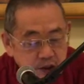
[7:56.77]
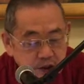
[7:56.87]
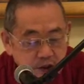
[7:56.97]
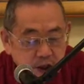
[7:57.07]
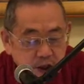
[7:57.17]

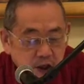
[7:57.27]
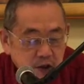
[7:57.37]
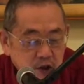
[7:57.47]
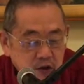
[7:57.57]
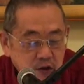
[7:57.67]
should
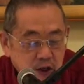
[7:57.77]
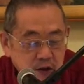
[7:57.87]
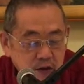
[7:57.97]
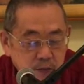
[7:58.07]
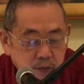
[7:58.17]
try to spread
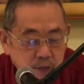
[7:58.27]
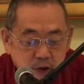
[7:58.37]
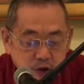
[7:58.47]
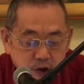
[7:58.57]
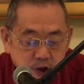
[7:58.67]
the Krishna
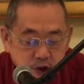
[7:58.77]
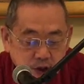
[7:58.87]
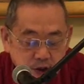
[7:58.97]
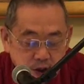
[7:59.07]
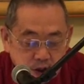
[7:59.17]
consciousness
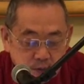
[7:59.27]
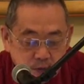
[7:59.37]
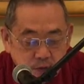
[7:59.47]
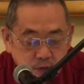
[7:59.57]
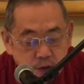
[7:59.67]
movement with
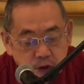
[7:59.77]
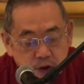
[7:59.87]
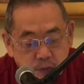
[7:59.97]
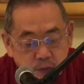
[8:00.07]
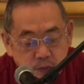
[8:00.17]

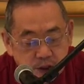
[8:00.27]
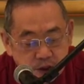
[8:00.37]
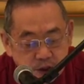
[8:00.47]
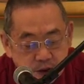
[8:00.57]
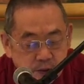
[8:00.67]
determination,
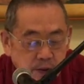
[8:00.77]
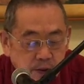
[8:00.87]
and